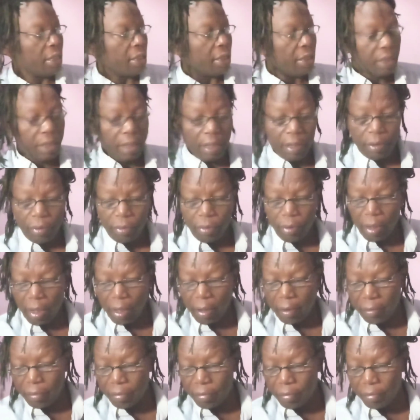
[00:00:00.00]
Then we
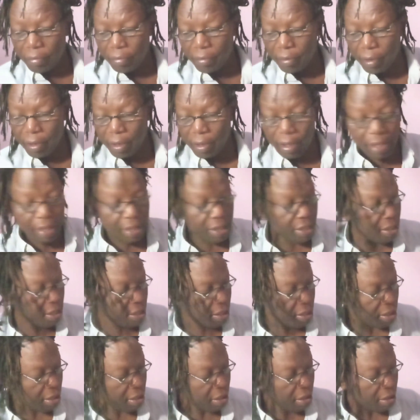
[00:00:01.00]
have
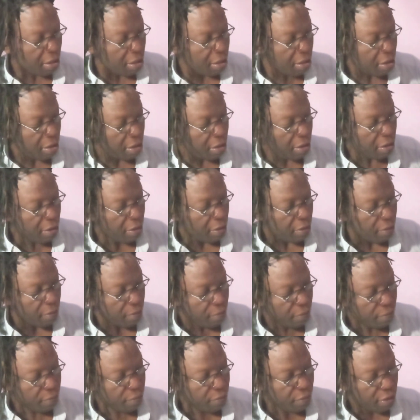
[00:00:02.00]
E
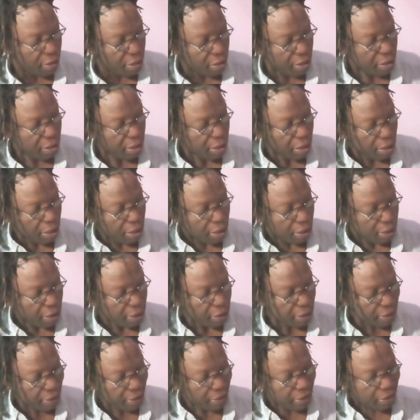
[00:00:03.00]
V
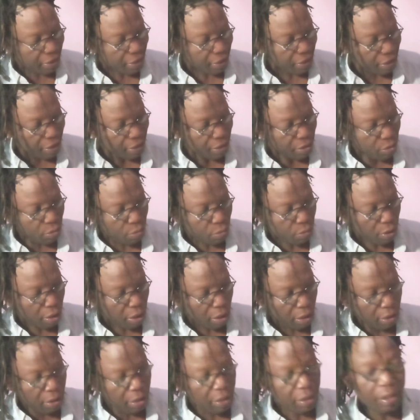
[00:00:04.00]
C
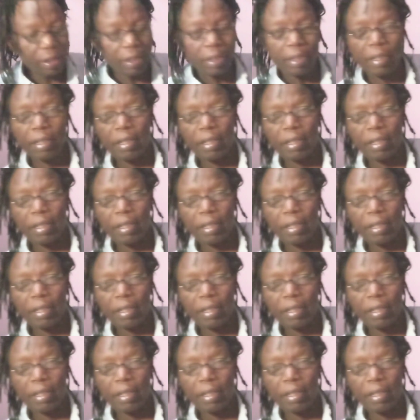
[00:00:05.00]
squared.